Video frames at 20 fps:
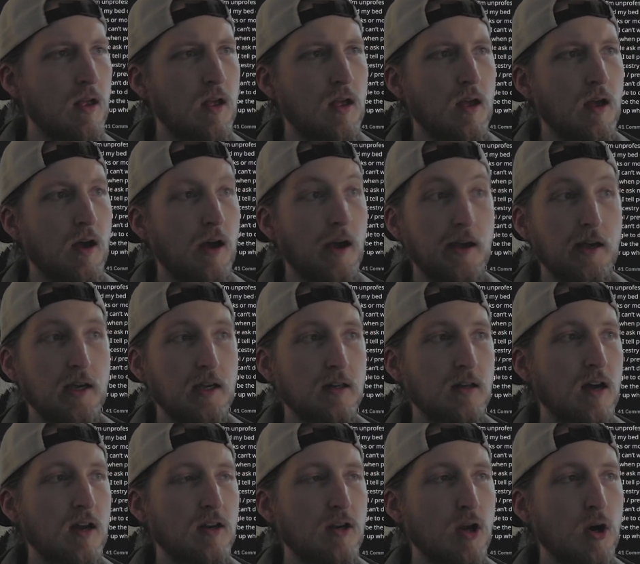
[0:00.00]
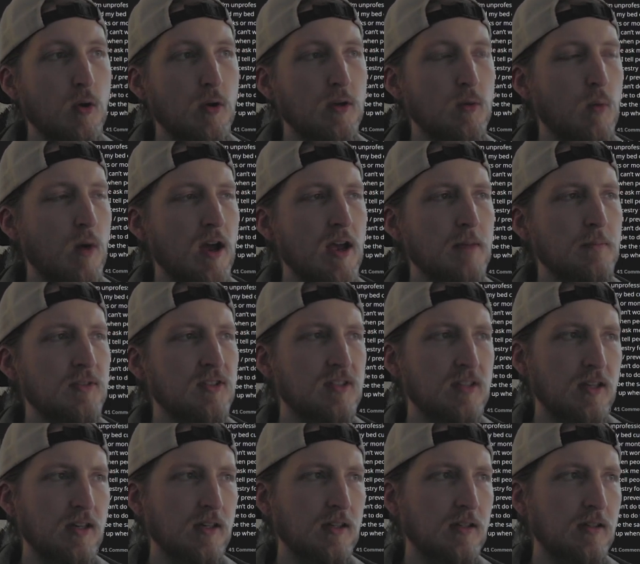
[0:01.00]
I hate not knowing why I'm
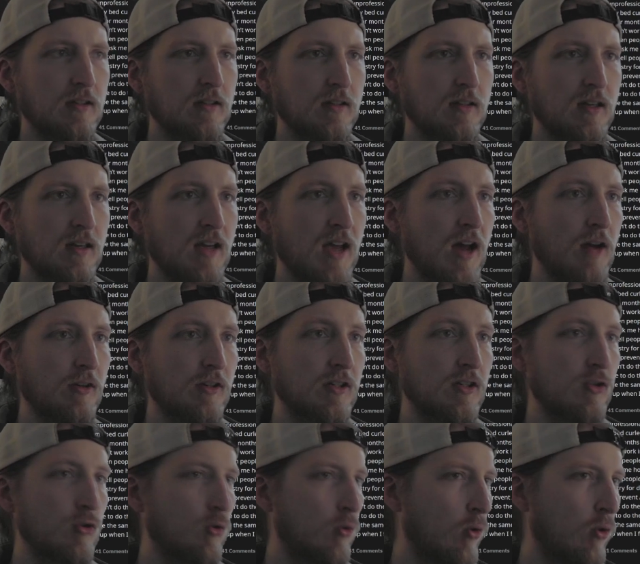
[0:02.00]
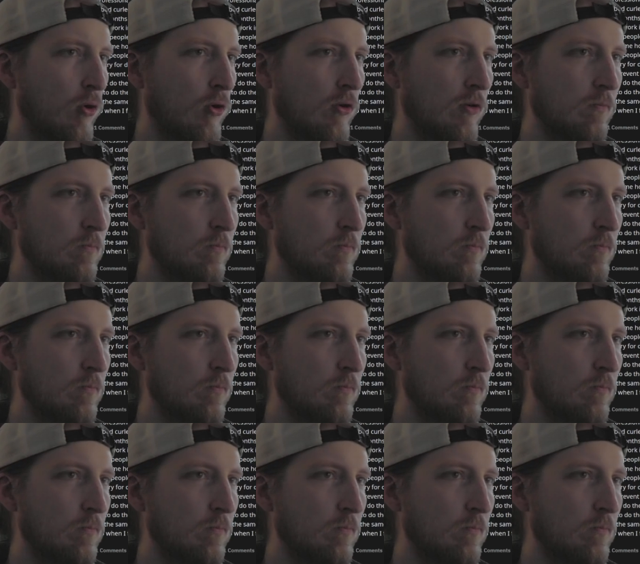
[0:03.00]
sick and how to control,